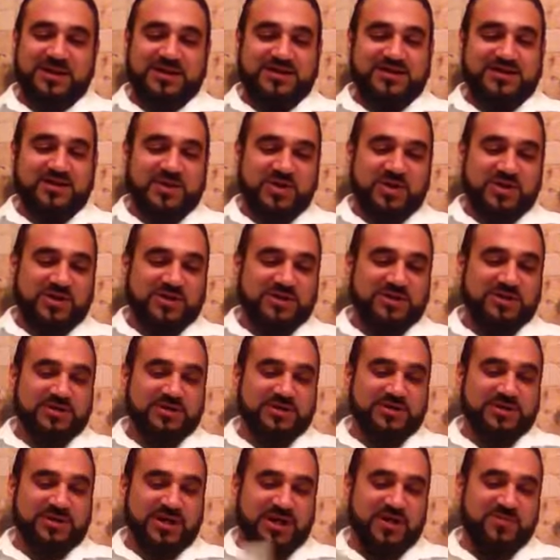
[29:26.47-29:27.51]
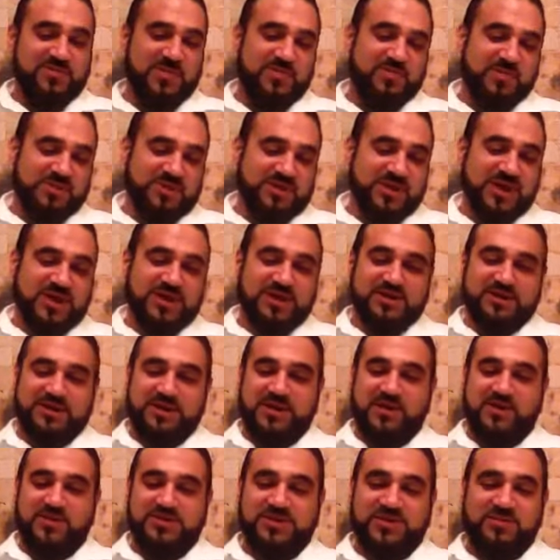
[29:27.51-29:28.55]
song. A lot of people take,
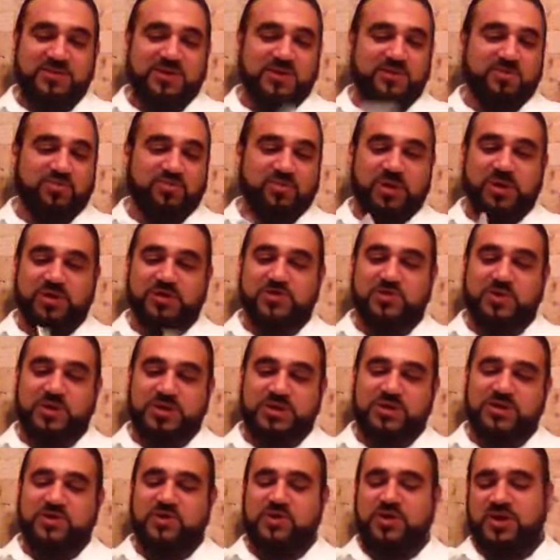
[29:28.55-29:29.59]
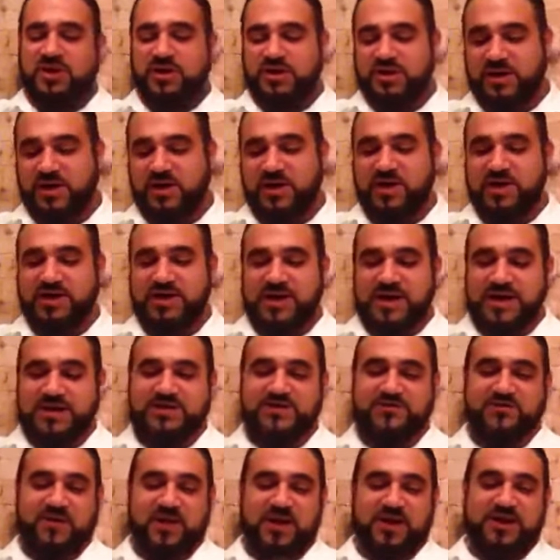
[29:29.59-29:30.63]
you know, some of the prayers we do are, oh yeah, it's
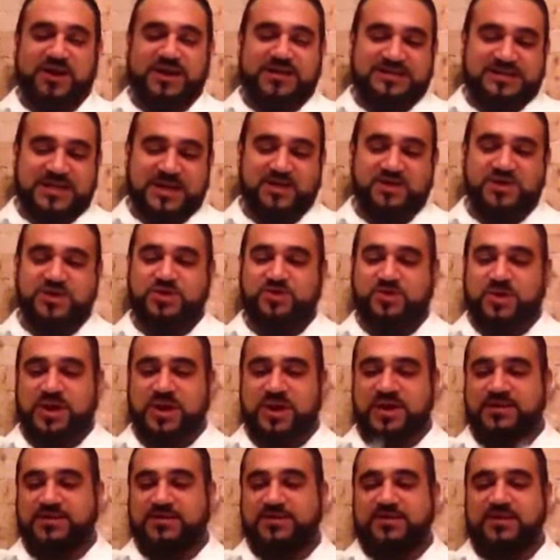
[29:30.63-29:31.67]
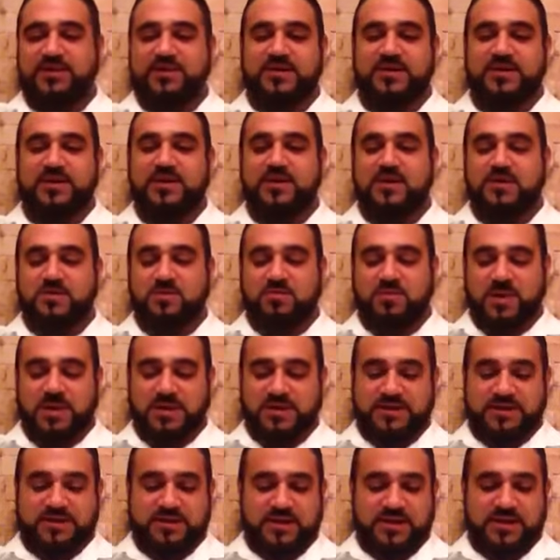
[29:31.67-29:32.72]
fun, it sounds great,
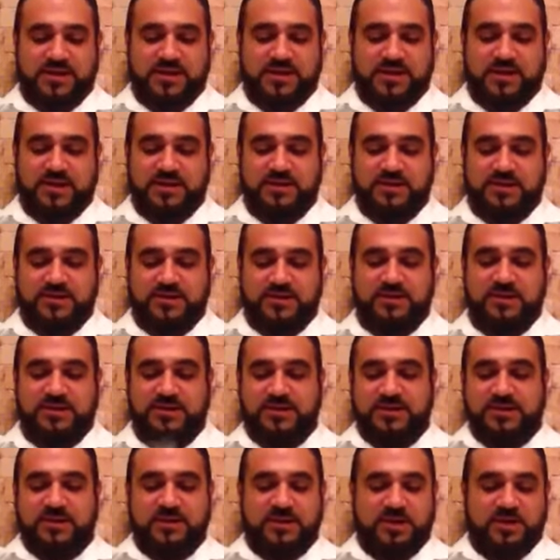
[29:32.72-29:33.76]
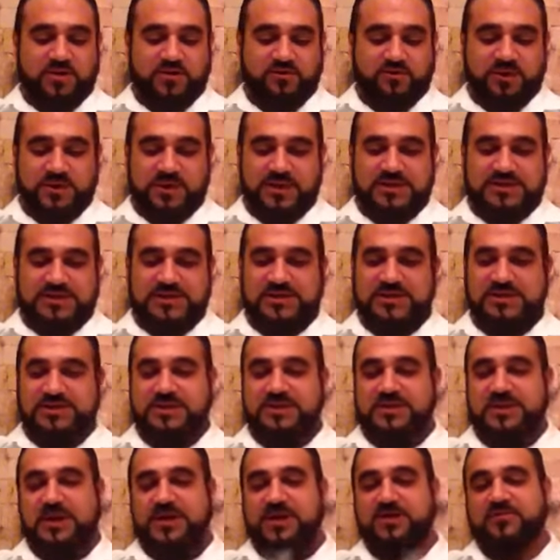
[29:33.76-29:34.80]
but they don't realize that there's a
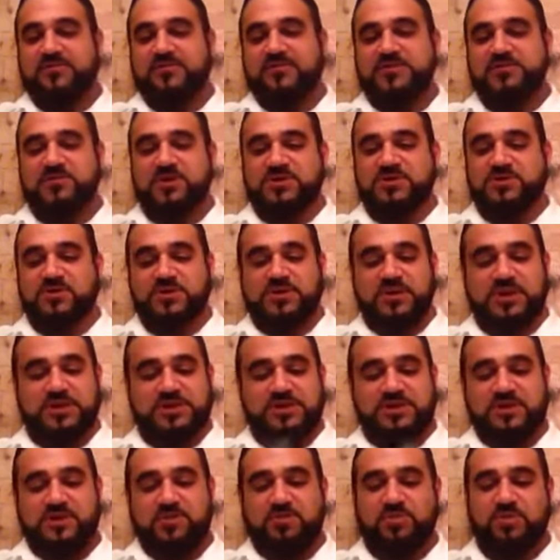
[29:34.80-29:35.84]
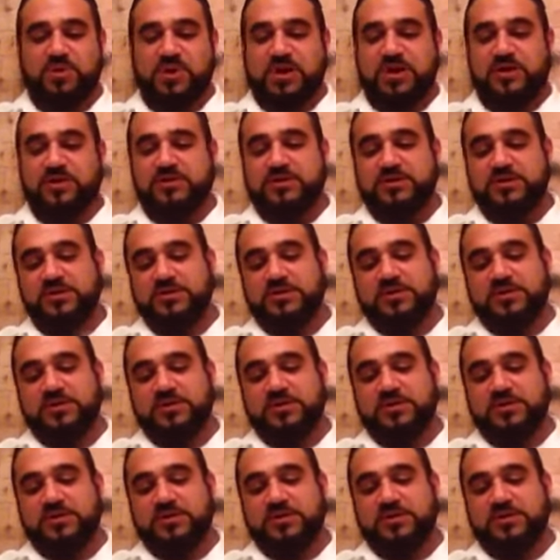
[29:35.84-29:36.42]
lot of special things in the prayer